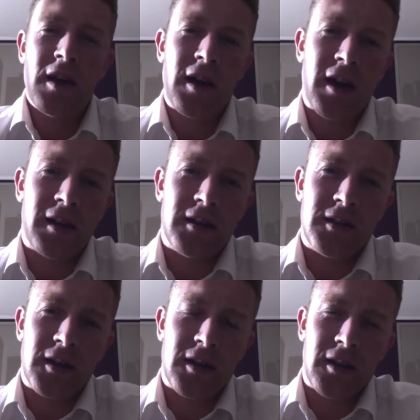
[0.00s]
and
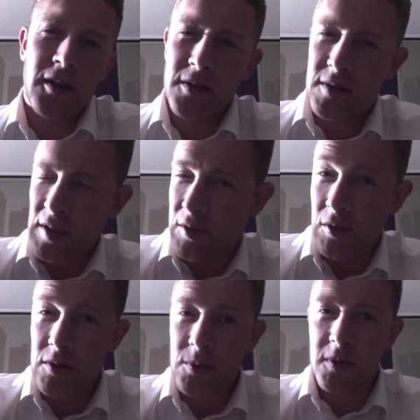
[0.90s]
our
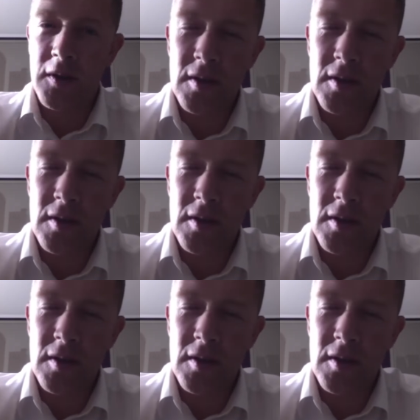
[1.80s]
sessions with the